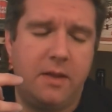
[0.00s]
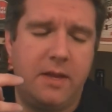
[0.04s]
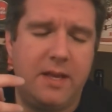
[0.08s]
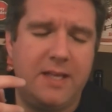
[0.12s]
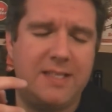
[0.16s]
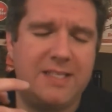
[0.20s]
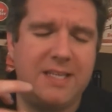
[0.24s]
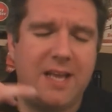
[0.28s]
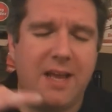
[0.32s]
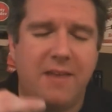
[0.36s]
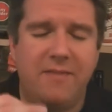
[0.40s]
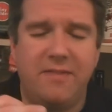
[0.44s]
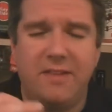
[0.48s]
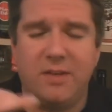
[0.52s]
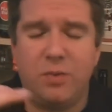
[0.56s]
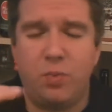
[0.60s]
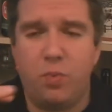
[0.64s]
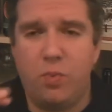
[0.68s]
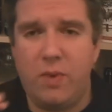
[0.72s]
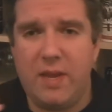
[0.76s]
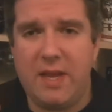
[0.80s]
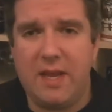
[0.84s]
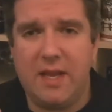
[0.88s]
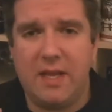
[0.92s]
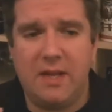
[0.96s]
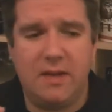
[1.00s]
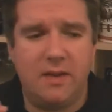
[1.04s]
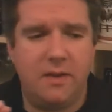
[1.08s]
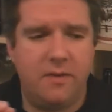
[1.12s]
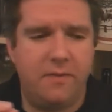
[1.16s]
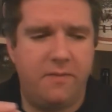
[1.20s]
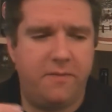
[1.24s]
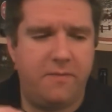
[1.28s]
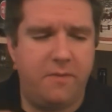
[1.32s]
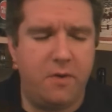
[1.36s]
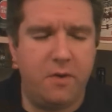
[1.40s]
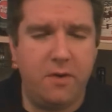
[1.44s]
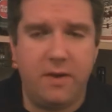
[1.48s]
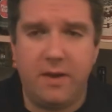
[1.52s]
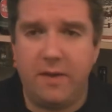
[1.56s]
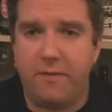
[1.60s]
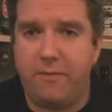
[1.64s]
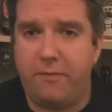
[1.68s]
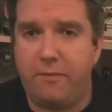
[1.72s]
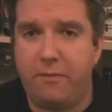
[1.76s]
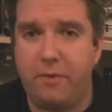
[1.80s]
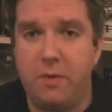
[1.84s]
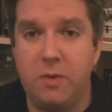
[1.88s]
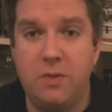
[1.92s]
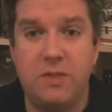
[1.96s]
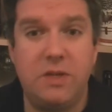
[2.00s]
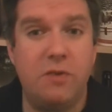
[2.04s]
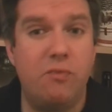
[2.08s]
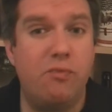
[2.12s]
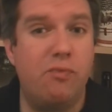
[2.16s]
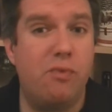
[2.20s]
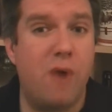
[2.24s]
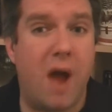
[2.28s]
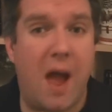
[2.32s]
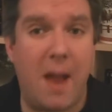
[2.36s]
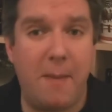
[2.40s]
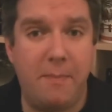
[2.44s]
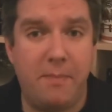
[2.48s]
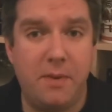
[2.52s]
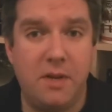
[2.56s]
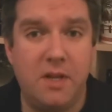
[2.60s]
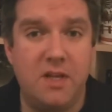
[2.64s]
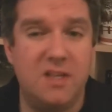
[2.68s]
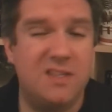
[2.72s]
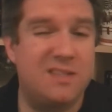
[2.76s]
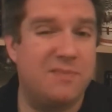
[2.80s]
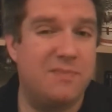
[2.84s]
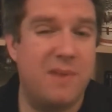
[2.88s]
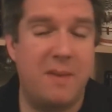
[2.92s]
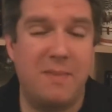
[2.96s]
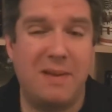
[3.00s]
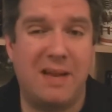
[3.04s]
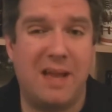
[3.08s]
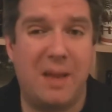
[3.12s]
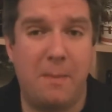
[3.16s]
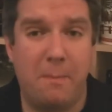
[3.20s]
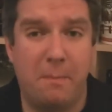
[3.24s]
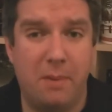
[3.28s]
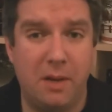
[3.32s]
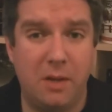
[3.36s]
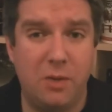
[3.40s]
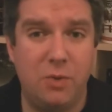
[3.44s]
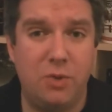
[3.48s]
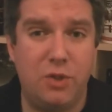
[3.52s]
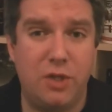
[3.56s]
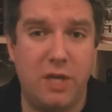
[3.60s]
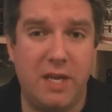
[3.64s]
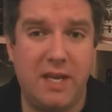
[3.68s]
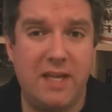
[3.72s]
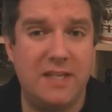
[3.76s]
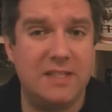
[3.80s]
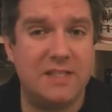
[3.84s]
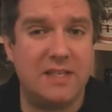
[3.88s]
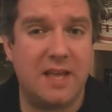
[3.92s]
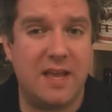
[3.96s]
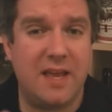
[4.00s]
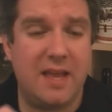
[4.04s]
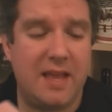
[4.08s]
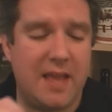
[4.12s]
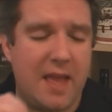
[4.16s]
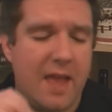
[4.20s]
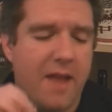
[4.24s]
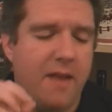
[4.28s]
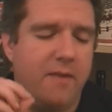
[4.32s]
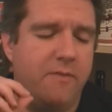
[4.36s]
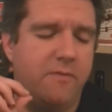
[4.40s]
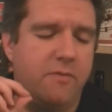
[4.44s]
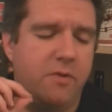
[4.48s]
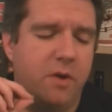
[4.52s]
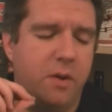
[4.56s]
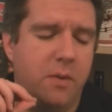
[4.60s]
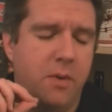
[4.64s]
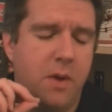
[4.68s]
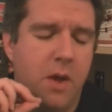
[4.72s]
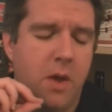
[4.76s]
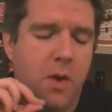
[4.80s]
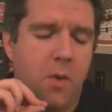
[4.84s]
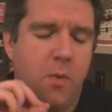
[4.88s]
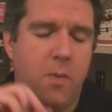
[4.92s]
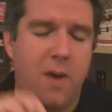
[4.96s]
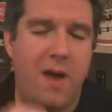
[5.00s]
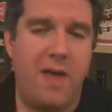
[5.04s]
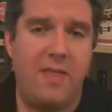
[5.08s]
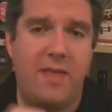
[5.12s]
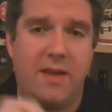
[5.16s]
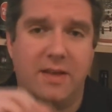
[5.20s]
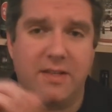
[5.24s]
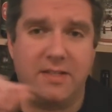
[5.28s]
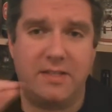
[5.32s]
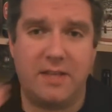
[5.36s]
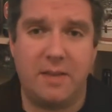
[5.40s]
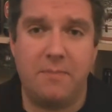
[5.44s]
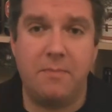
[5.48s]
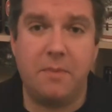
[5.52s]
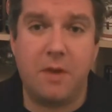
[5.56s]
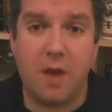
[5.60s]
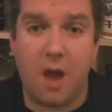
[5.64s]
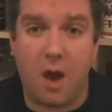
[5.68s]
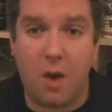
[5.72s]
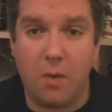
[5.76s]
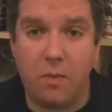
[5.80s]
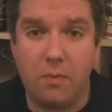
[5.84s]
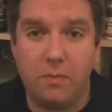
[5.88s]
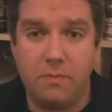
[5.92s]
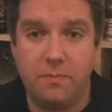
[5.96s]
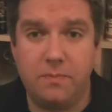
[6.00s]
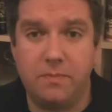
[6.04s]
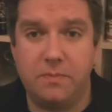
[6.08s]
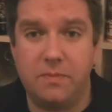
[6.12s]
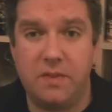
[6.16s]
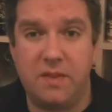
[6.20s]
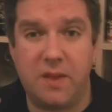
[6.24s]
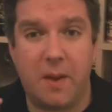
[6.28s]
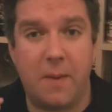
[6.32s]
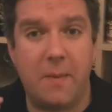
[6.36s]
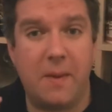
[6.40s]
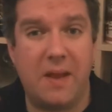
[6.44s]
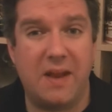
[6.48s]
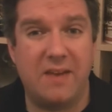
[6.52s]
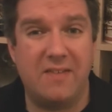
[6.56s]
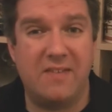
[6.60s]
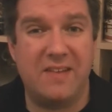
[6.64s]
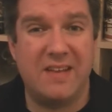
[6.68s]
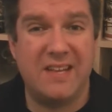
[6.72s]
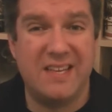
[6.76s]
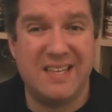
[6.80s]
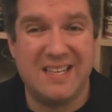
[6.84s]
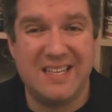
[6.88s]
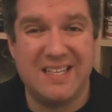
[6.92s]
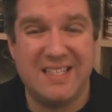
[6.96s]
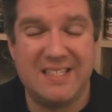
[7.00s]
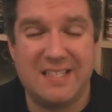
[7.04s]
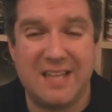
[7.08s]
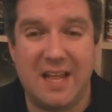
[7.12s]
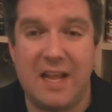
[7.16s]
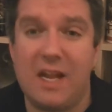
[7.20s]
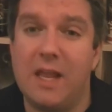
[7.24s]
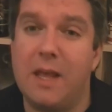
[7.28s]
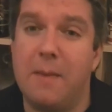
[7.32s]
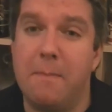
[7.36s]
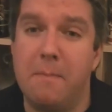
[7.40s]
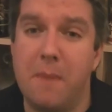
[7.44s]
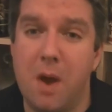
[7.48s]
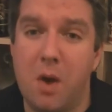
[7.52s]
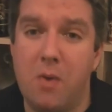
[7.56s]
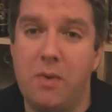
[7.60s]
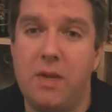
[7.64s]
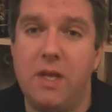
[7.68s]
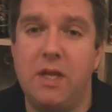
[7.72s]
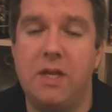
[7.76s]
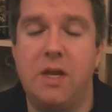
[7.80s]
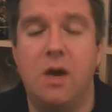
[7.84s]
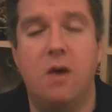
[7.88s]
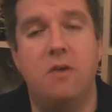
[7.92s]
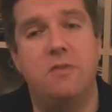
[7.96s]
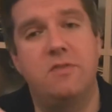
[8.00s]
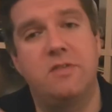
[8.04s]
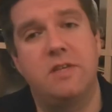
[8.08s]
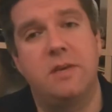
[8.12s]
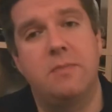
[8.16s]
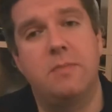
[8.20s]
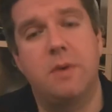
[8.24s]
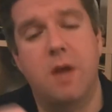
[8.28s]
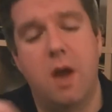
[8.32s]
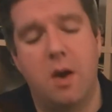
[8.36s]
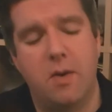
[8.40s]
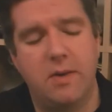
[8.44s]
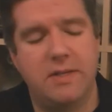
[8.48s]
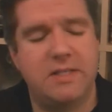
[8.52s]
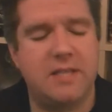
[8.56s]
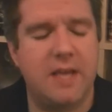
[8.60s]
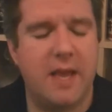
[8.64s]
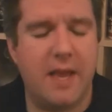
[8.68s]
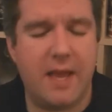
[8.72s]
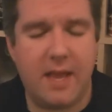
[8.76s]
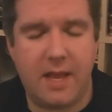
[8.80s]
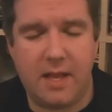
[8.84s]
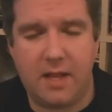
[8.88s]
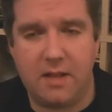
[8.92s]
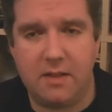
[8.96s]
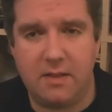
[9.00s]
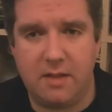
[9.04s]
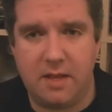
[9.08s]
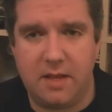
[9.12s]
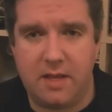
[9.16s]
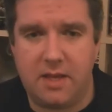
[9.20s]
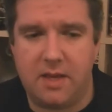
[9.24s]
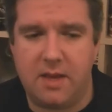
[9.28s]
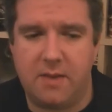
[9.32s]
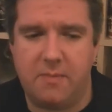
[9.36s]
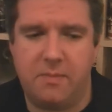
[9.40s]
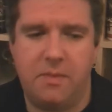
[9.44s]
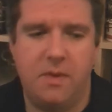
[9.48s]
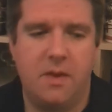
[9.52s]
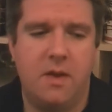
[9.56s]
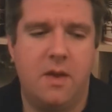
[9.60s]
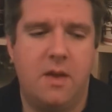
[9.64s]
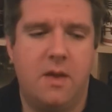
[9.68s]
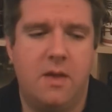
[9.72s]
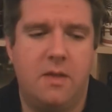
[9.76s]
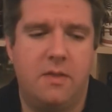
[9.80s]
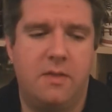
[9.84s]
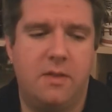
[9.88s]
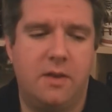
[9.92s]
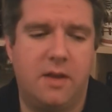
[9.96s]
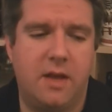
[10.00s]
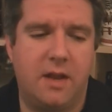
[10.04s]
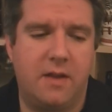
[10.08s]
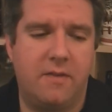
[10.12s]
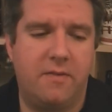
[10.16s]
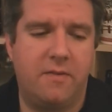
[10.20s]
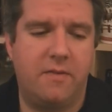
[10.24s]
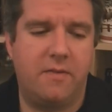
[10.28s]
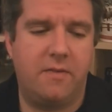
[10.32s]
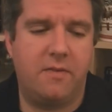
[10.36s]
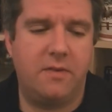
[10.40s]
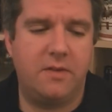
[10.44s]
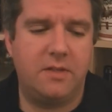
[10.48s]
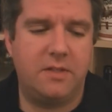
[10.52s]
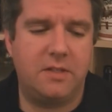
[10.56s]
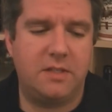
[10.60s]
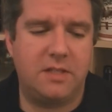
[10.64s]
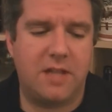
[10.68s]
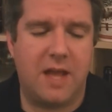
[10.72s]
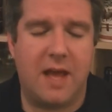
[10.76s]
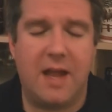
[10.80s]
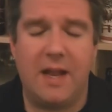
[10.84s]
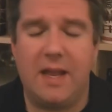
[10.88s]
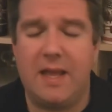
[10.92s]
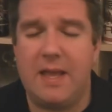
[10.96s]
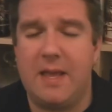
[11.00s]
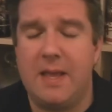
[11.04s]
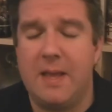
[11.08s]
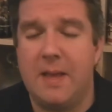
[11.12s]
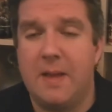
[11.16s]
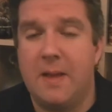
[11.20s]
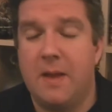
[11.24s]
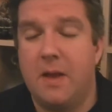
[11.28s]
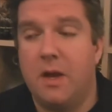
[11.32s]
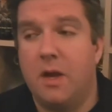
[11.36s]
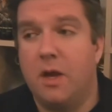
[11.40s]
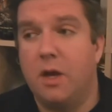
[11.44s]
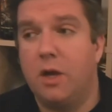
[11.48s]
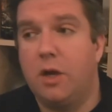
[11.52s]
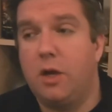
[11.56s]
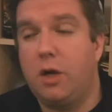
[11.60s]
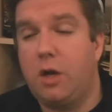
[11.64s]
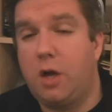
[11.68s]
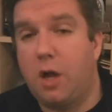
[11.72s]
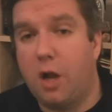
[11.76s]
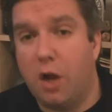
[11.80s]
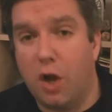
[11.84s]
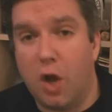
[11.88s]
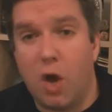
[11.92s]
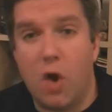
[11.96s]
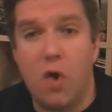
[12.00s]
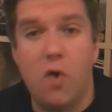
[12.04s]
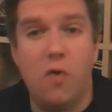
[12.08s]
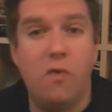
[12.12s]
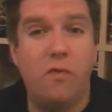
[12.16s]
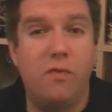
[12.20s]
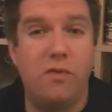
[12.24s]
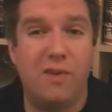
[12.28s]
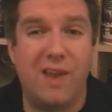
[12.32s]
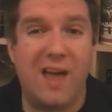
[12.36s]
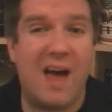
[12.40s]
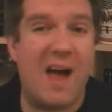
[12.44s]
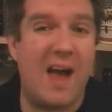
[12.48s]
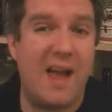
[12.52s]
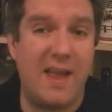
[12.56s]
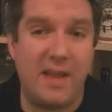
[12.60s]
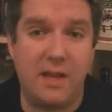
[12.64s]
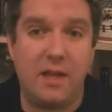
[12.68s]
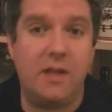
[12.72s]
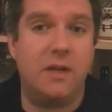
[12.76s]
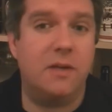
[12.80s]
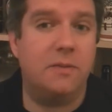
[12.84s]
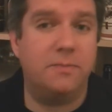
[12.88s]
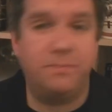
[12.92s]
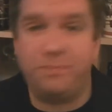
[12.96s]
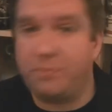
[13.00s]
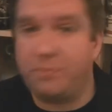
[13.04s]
It's kind of this weird, funky, fruity ripeness, maybe like blue cheese that you're getting from where that Simcoe, that kind of slightly ammonia note of Simcoe is hitting the kind of slightly clove-like,